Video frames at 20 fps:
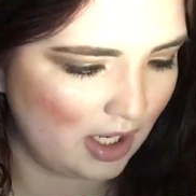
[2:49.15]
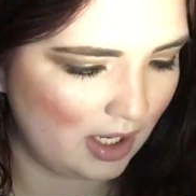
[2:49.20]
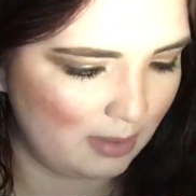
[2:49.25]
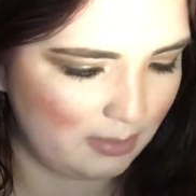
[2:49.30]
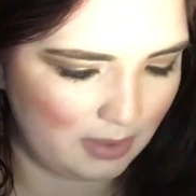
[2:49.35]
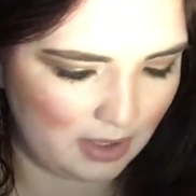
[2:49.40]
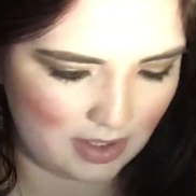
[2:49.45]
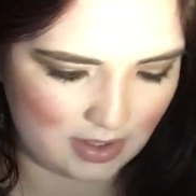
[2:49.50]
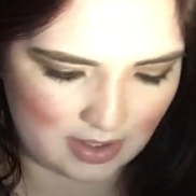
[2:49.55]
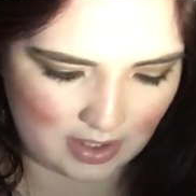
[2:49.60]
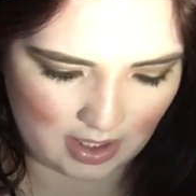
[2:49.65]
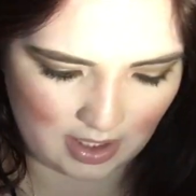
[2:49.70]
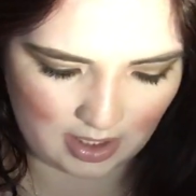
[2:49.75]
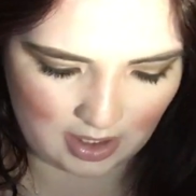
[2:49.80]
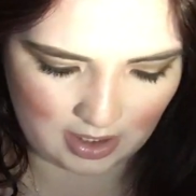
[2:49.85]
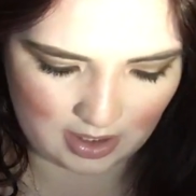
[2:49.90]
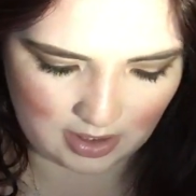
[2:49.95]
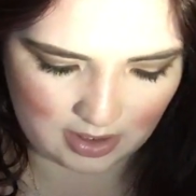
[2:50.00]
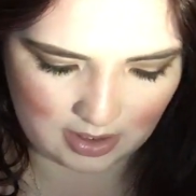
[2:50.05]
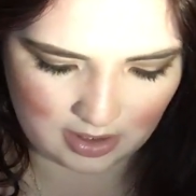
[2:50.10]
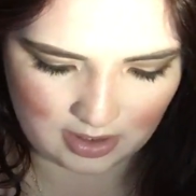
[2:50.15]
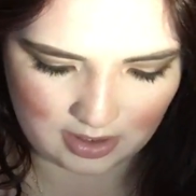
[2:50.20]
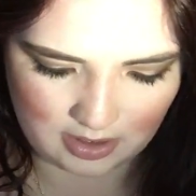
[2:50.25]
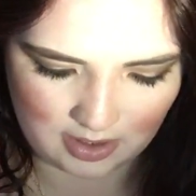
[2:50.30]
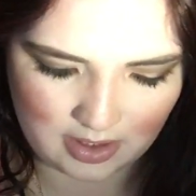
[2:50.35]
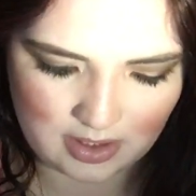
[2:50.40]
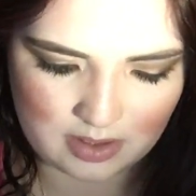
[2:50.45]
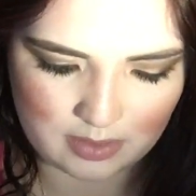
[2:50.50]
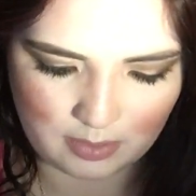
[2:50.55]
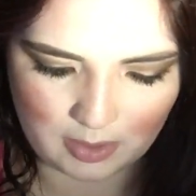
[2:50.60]
I'm gonna take,
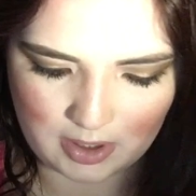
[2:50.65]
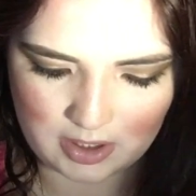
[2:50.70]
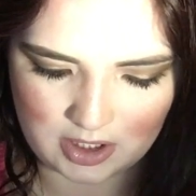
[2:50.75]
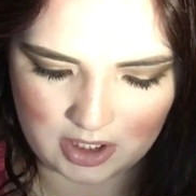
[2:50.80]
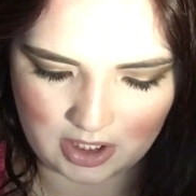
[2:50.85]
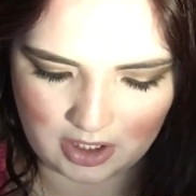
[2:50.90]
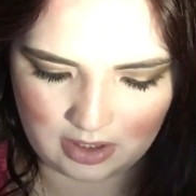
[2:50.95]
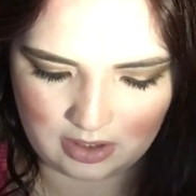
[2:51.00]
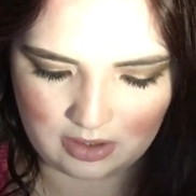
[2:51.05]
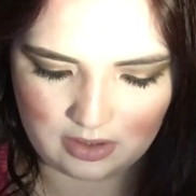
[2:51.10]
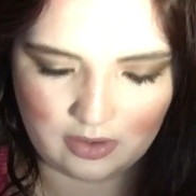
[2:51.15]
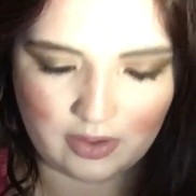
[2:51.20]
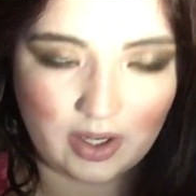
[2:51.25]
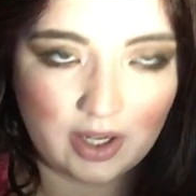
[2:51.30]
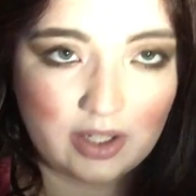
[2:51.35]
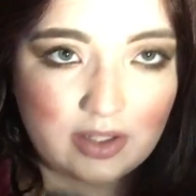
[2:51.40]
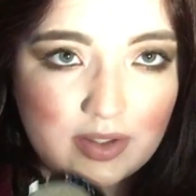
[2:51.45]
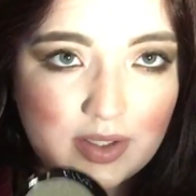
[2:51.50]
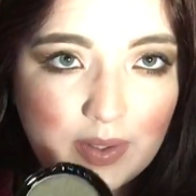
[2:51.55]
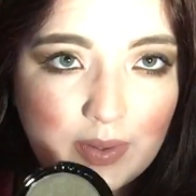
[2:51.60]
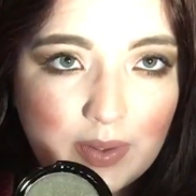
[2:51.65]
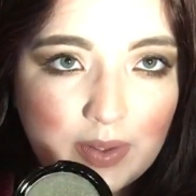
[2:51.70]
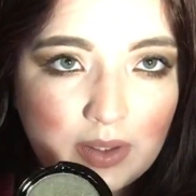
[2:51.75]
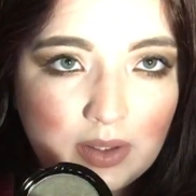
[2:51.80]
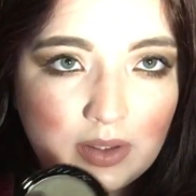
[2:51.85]
let's watch it. Okay, so.